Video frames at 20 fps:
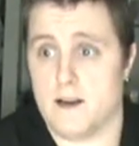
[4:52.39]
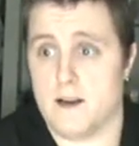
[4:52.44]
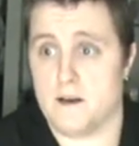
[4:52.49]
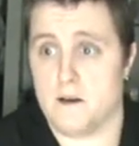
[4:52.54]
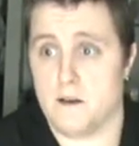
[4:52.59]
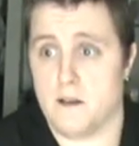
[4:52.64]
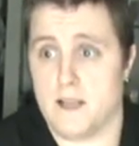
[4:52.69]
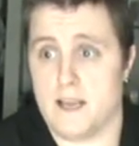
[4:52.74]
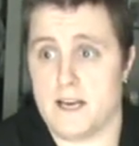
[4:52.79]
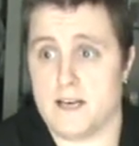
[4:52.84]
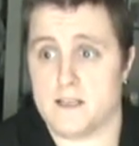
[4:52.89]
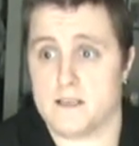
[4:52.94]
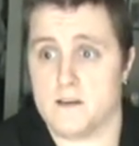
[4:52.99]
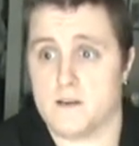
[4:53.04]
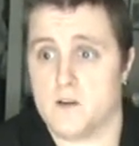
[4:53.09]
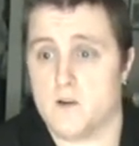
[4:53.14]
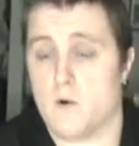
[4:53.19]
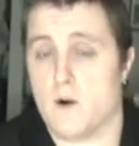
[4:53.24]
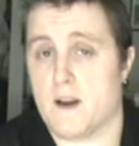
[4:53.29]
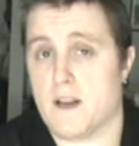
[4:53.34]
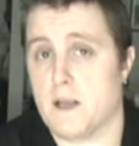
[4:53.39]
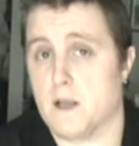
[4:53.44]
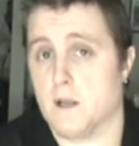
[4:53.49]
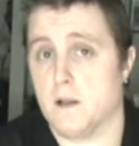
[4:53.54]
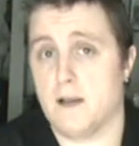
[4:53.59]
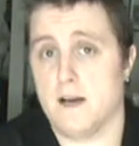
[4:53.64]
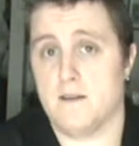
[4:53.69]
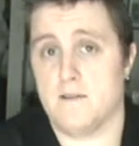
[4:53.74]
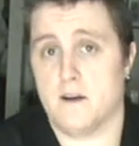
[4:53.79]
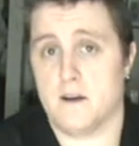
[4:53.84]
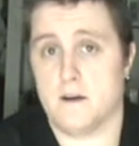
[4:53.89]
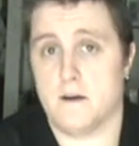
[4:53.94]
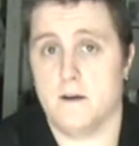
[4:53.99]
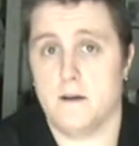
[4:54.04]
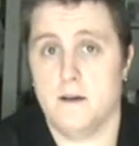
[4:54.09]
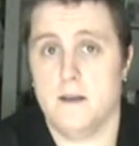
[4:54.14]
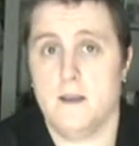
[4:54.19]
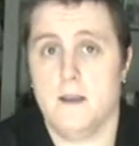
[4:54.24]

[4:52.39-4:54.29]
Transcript: in late 2011